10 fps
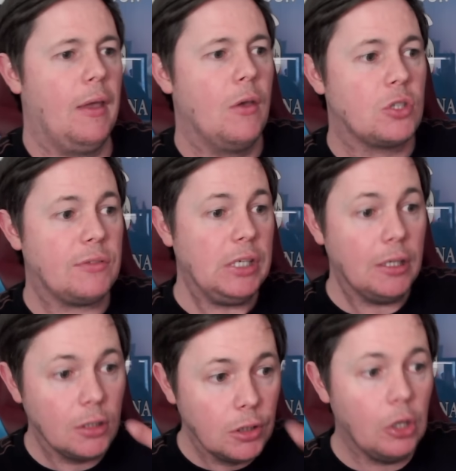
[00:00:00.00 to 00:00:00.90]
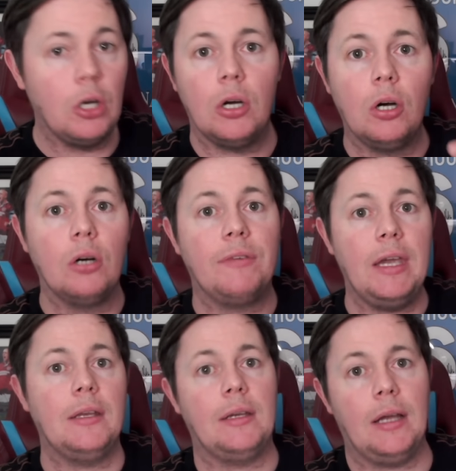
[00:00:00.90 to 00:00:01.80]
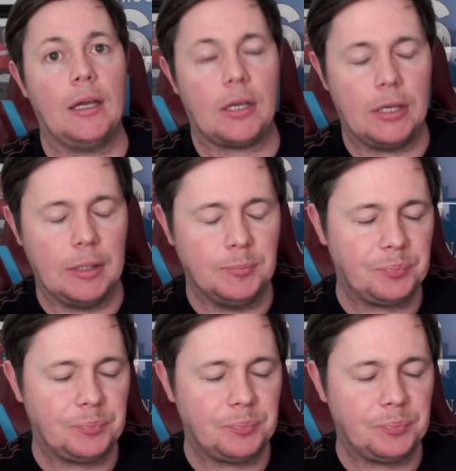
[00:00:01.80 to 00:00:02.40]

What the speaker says: So I've seen a lot of Hayden Hackney.